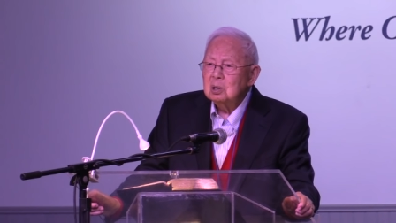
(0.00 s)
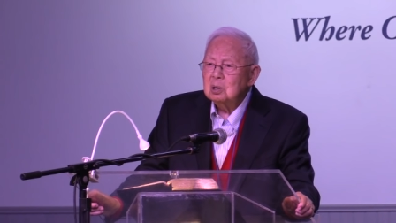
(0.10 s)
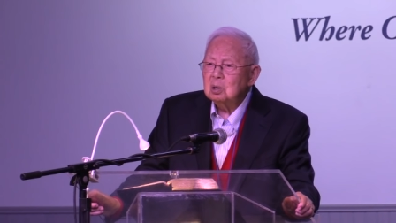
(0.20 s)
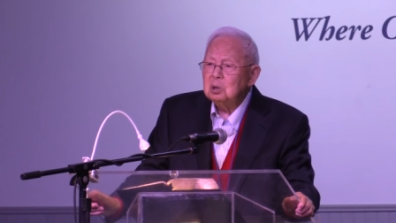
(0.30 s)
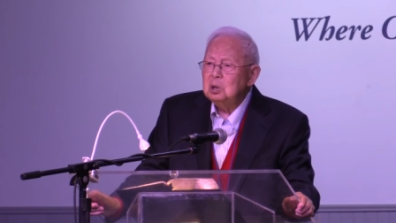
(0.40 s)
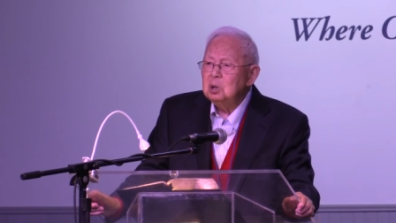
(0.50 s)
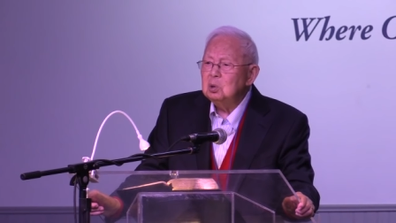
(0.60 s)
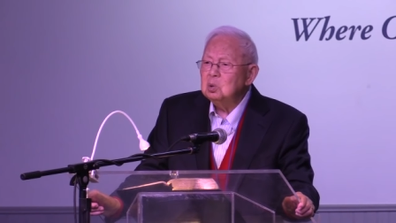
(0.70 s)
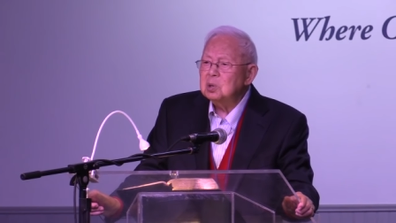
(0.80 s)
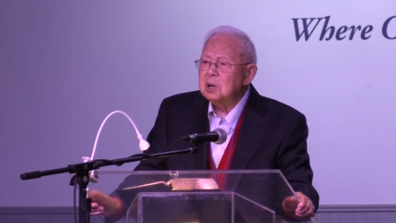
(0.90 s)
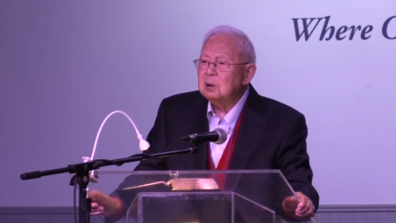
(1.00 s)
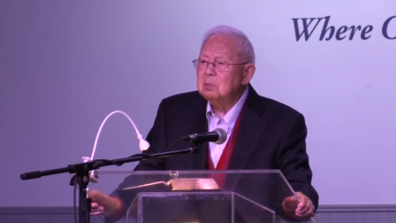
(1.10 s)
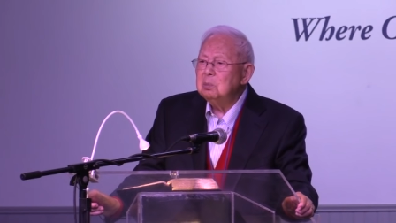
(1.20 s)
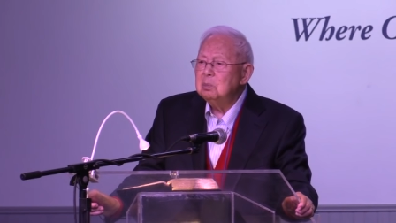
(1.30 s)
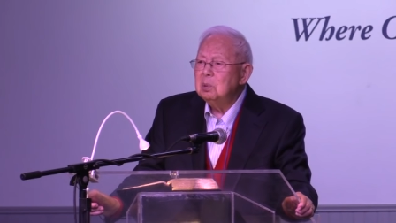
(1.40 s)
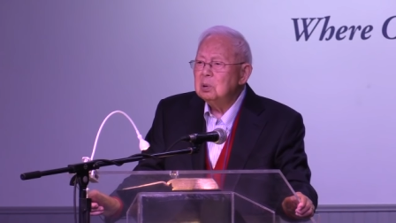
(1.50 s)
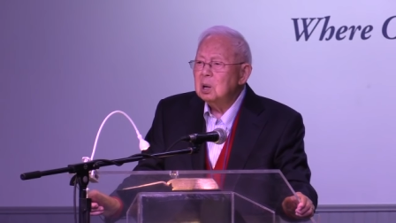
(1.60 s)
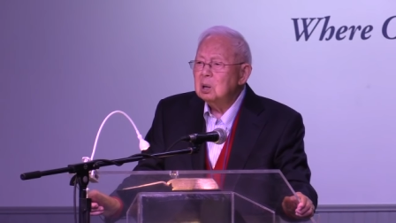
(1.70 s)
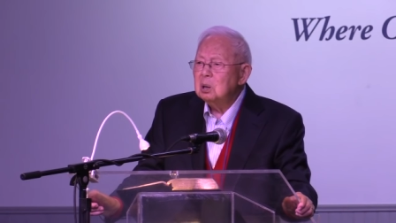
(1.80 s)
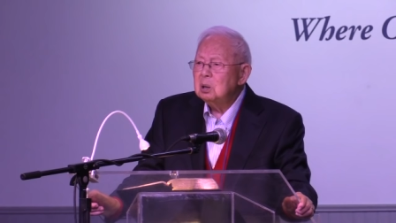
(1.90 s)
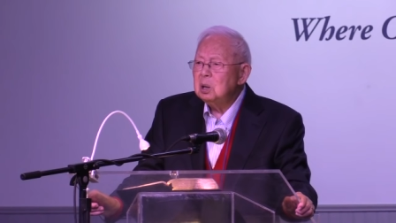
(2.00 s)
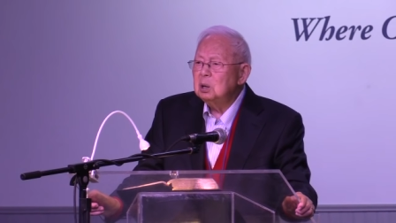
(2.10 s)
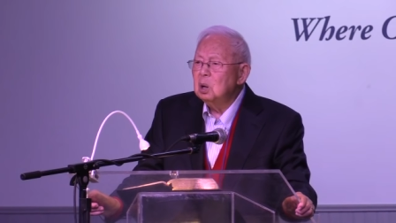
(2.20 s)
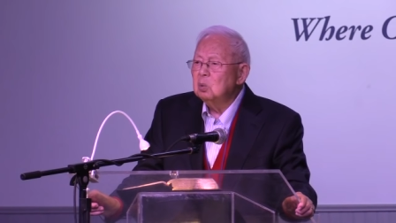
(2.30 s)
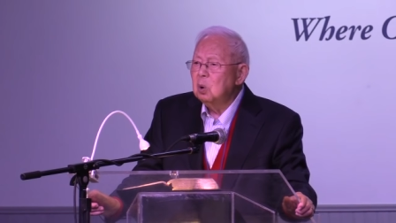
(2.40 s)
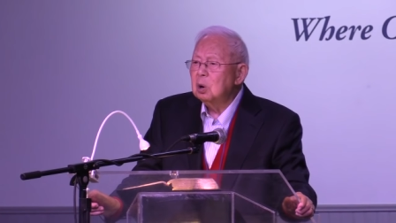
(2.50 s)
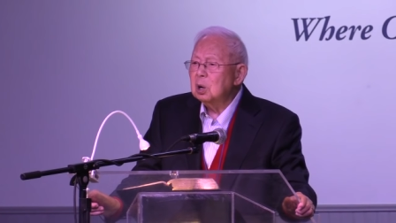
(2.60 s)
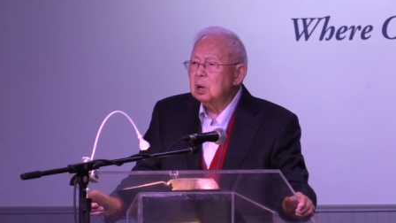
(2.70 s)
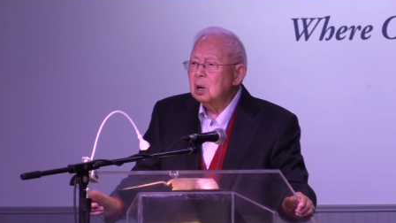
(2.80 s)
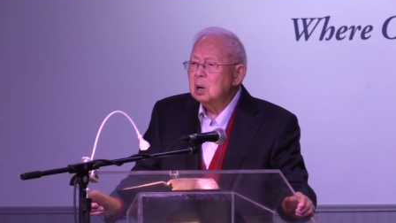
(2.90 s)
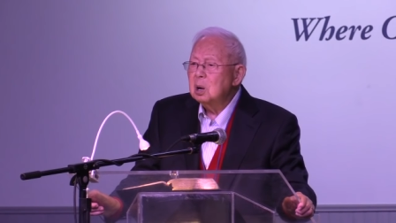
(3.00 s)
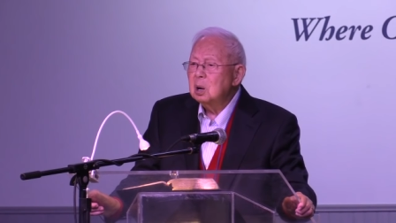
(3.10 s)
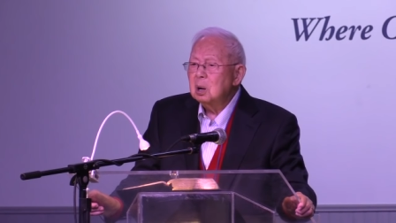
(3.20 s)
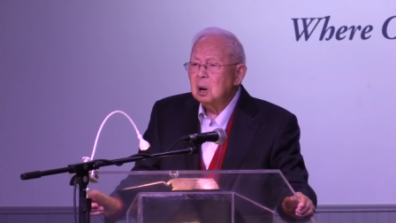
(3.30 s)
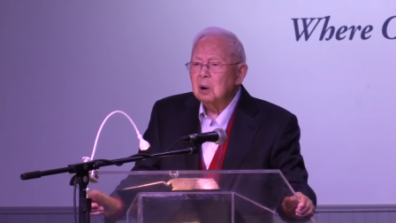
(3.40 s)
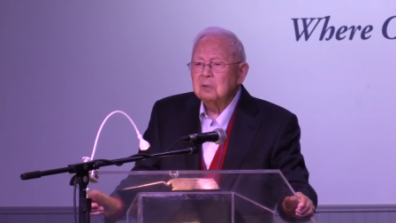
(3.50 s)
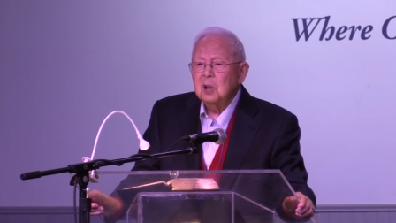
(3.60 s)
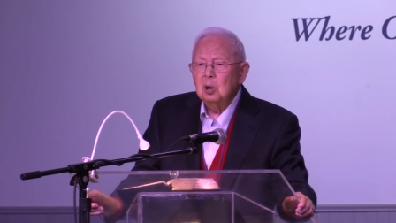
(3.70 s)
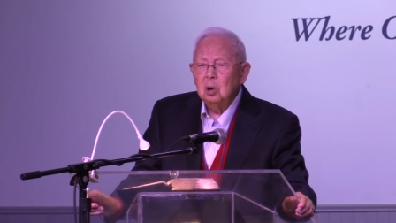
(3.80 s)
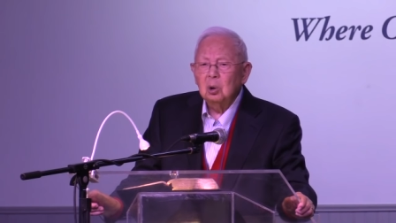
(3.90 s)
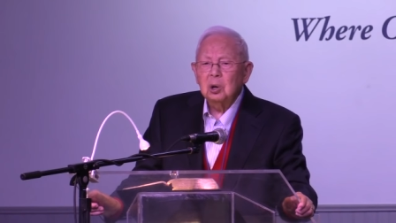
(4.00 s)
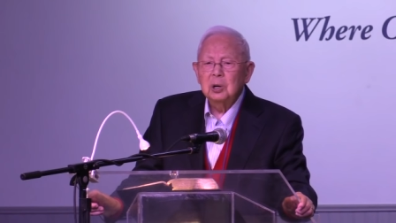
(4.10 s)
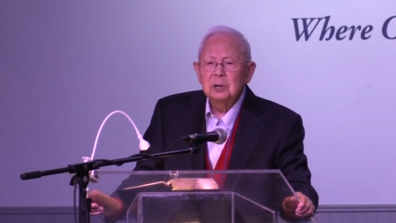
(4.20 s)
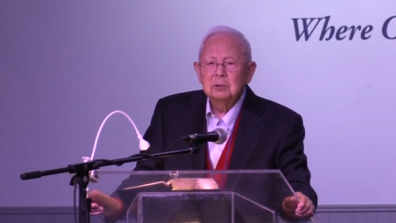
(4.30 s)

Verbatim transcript: to use them in the work of the Lord.